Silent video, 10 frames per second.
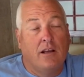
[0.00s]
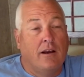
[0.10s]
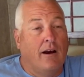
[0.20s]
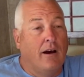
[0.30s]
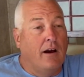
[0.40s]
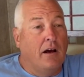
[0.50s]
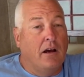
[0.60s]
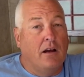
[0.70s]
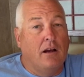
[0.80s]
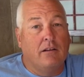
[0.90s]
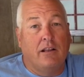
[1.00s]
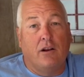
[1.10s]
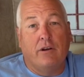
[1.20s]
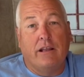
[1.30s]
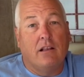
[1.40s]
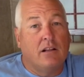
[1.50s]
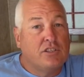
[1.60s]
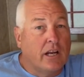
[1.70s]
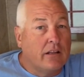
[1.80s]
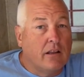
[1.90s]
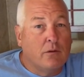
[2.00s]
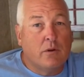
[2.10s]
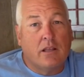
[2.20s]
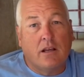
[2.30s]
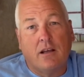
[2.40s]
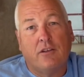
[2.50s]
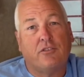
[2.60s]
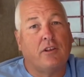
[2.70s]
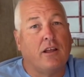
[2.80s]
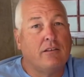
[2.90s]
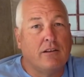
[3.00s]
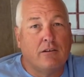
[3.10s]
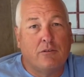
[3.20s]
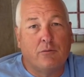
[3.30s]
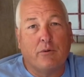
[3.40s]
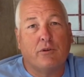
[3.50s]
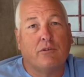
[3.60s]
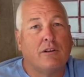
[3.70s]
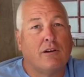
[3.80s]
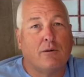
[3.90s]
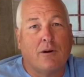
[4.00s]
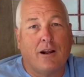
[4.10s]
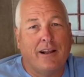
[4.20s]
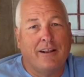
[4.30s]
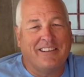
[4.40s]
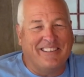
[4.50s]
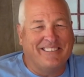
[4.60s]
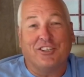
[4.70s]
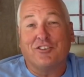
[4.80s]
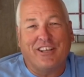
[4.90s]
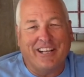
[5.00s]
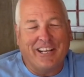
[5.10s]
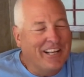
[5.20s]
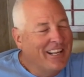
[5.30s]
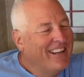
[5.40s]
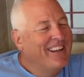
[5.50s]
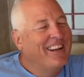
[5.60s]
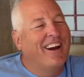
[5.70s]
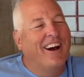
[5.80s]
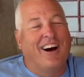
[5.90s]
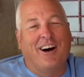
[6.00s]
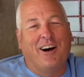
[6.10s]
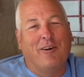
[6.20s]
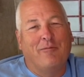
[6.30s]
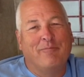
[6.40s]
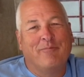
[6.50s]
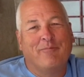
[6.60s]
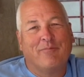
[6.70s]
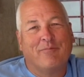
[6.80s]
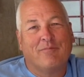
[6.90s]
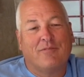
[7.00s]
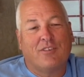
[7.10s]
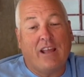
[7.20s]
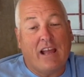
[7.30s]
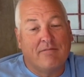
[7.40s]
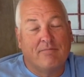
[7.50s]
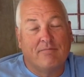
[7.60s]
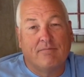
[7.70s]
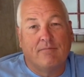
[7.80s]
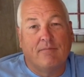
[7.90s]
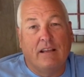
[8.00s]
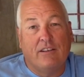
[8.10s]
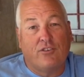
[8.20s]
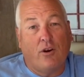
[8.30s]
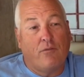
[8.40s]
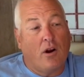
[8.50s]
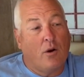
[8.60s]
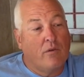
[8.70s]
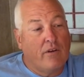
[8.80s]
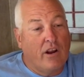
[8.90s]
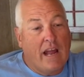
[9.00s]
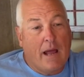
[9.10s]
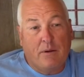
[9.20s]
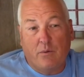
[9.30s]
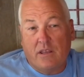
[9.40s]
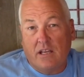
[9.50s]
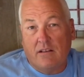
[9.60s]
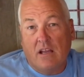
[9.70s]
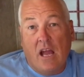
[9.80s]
You know, Elon checked in with us, said, you know, we were doing it all right. Just kidding. So yeah, so far we're very happy with it.